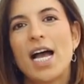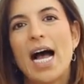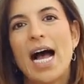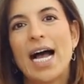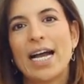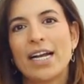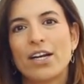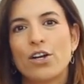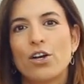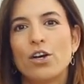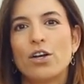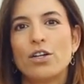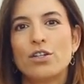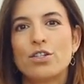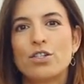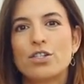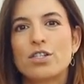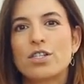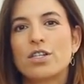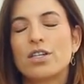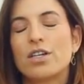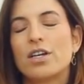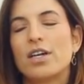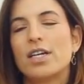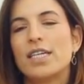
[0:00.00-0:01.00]
I
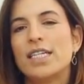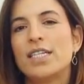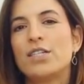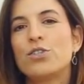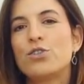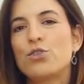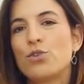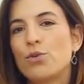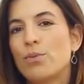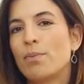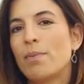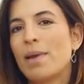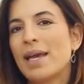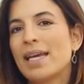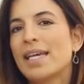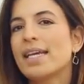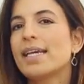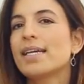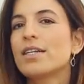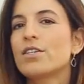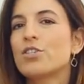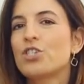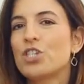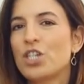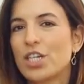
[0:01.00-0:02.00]
got into
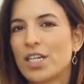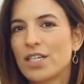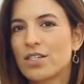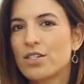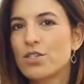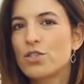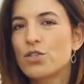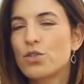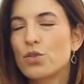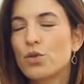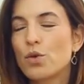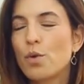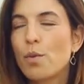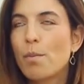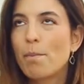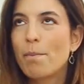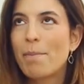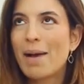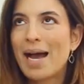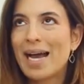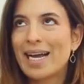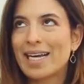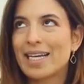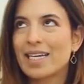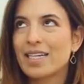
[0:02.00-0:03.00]
making chicken soup
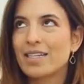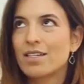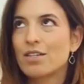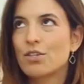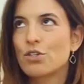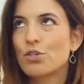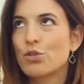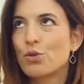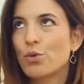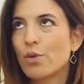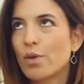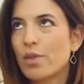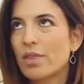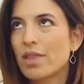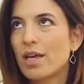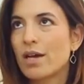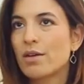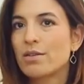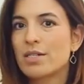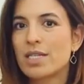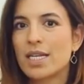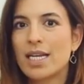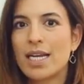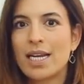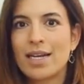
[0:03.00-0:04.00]
back in
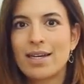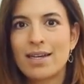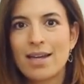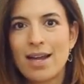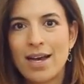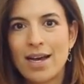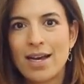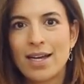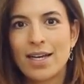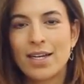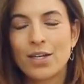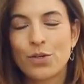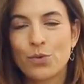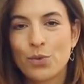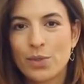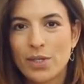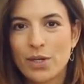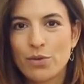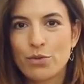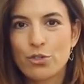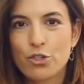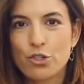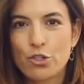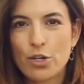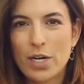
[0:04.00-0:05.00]
2009 when I
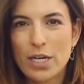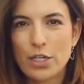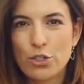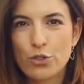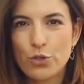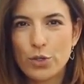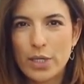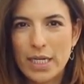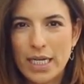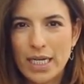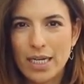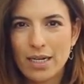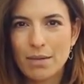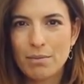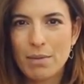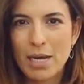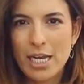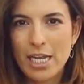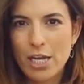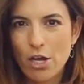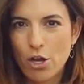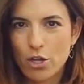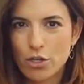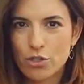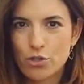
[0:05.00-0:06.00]
was trying to heal
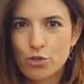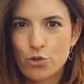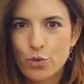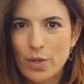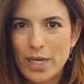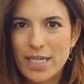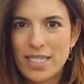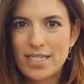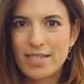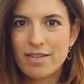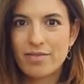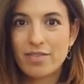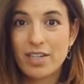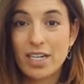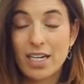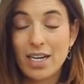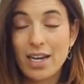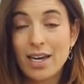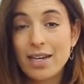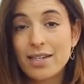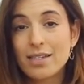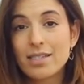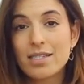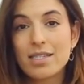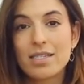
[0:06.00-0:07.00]
my ulcerative
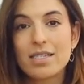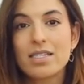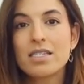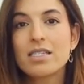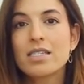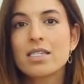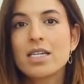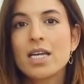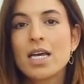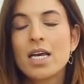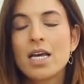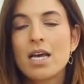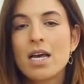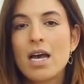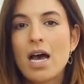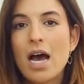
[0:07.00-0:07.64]
colitis.